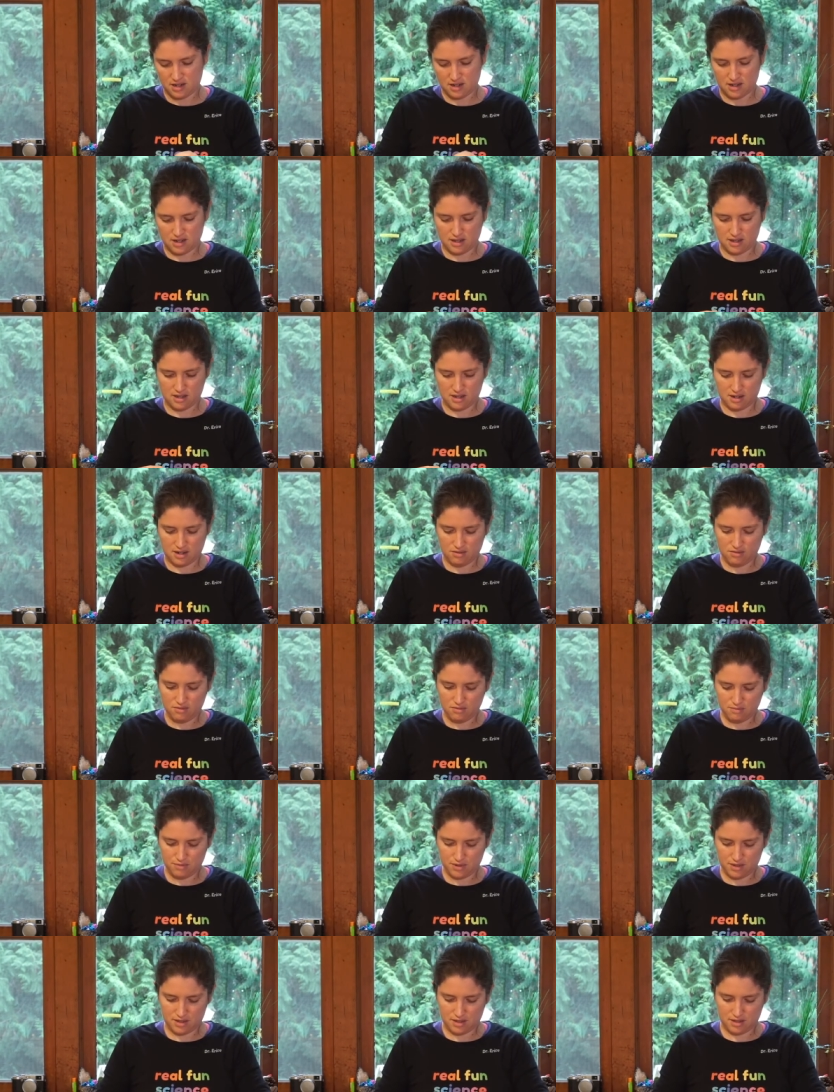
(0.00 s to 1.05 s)
And then,
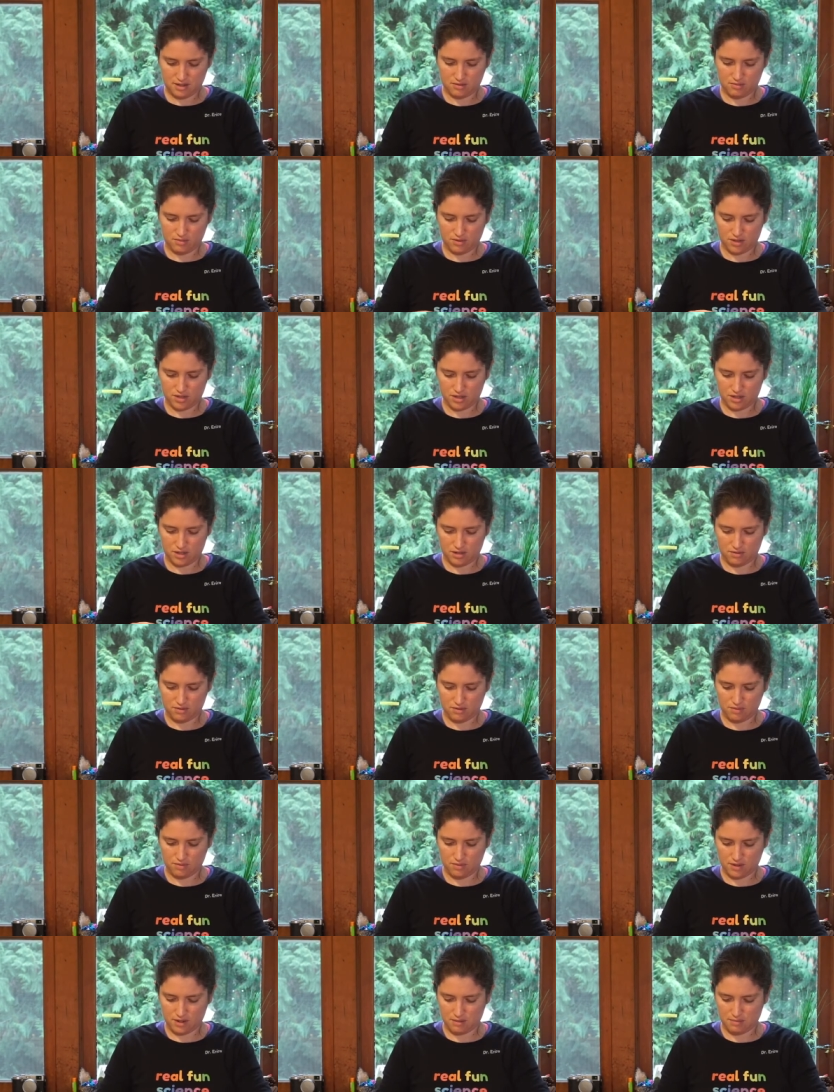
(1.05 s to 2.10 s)
oops, we'll start with a
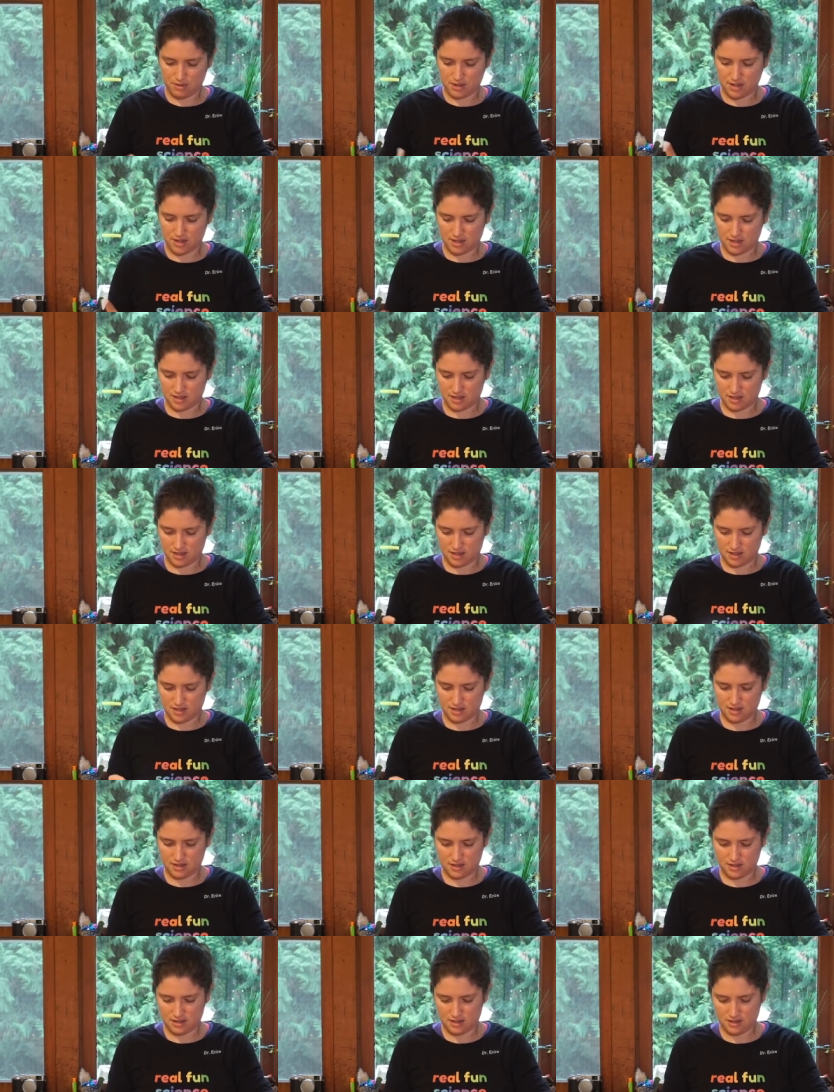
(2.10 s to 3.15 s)
one piece.
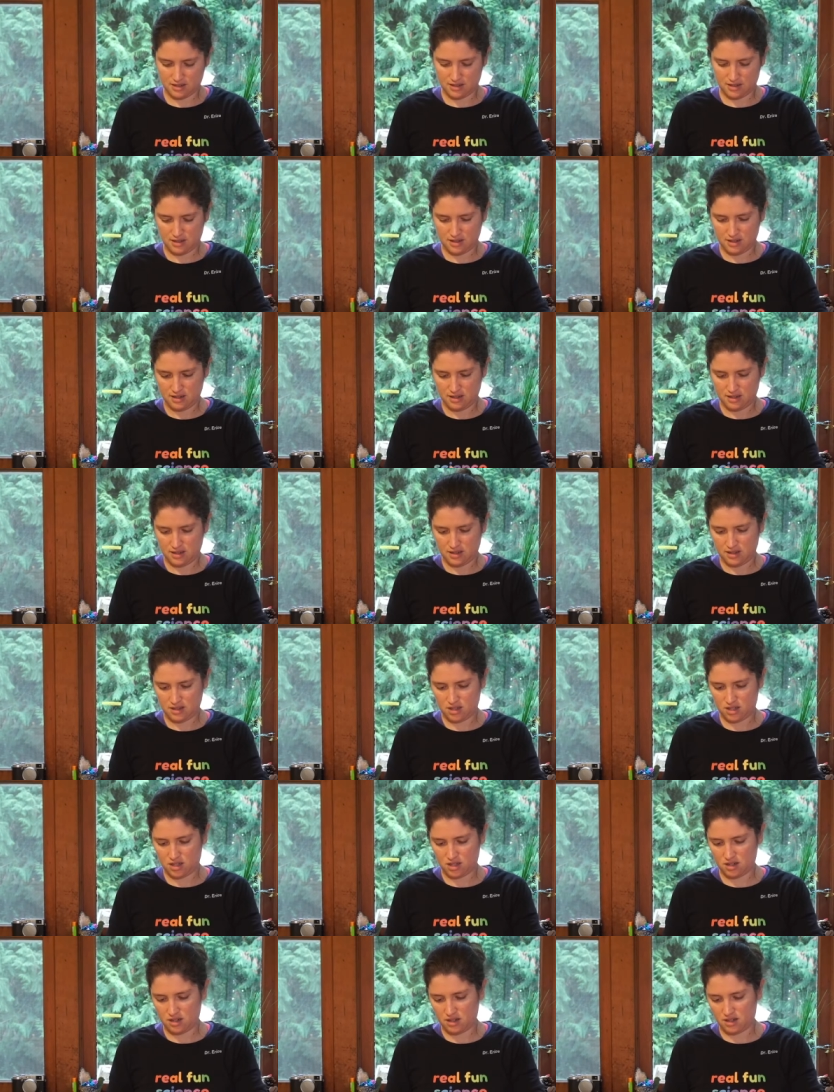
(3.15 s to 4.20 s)
The
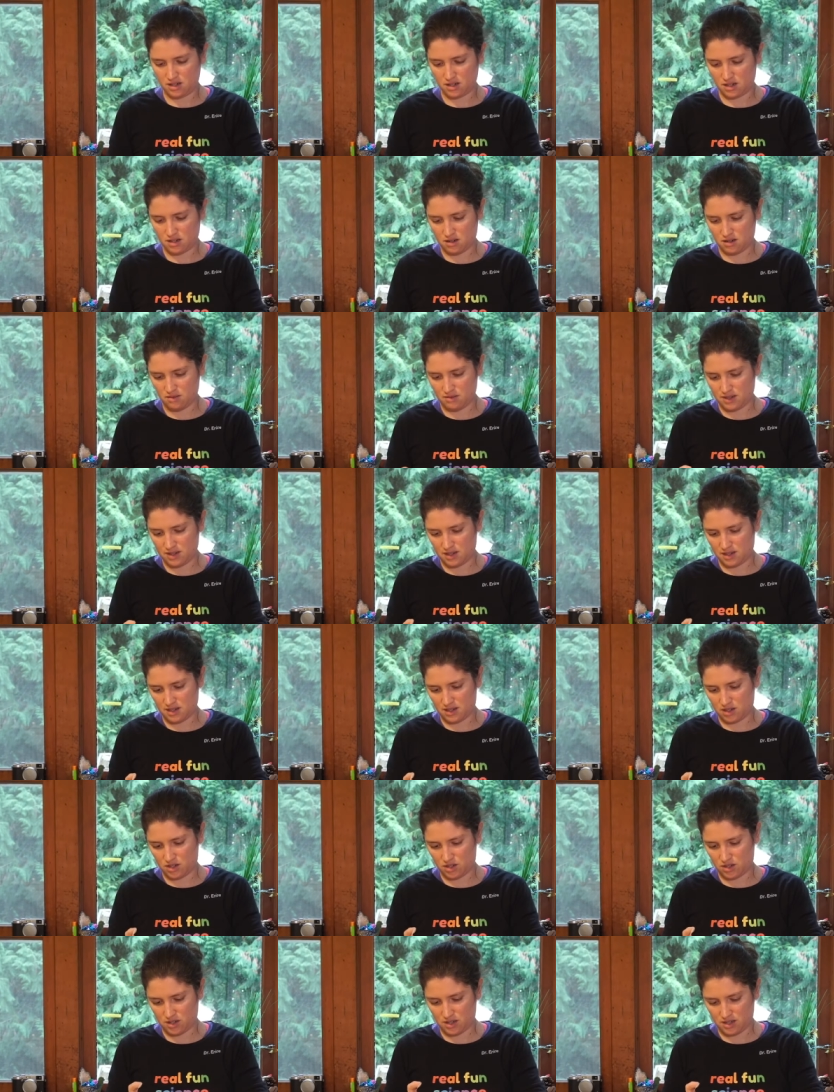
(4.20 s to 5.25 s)
starting's always the
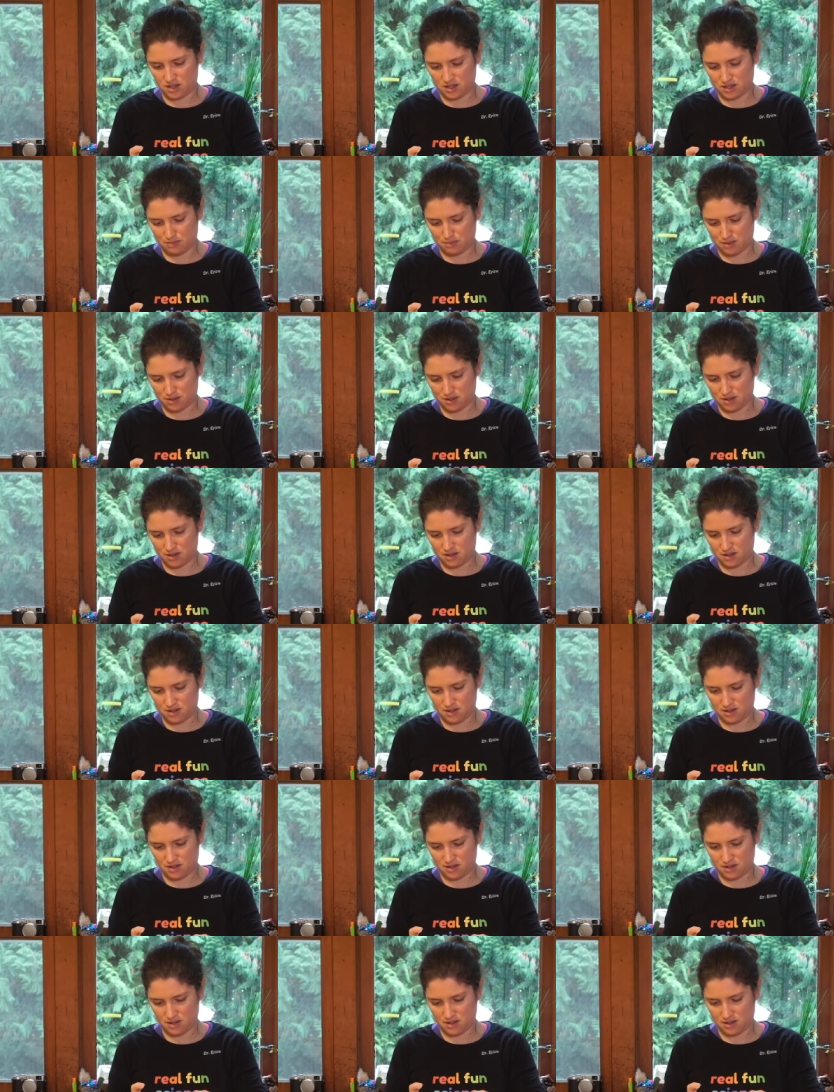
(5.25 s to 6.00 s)
trickiest part.